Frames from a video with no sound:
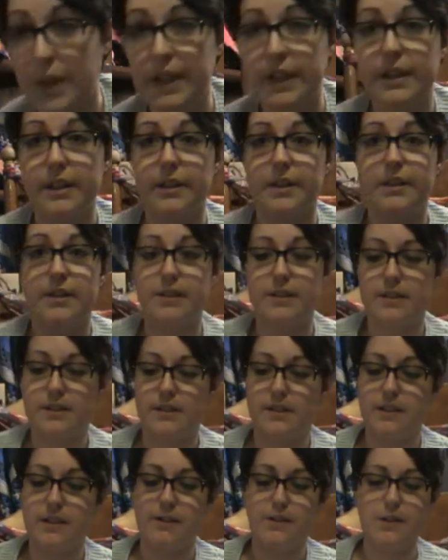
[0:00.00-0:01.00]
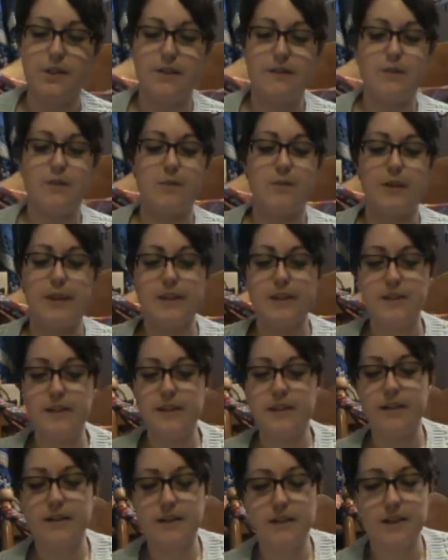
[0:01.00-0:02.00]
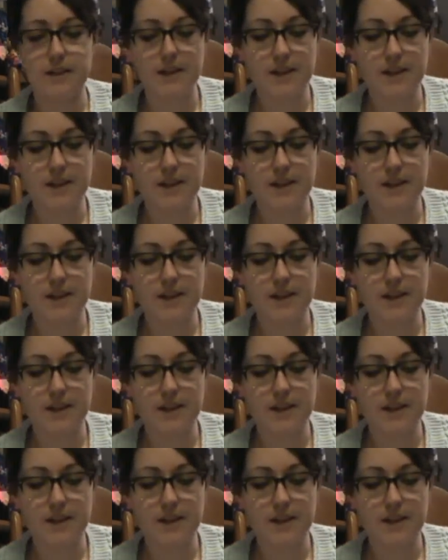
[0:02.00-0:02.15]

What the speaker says: I could give you the information.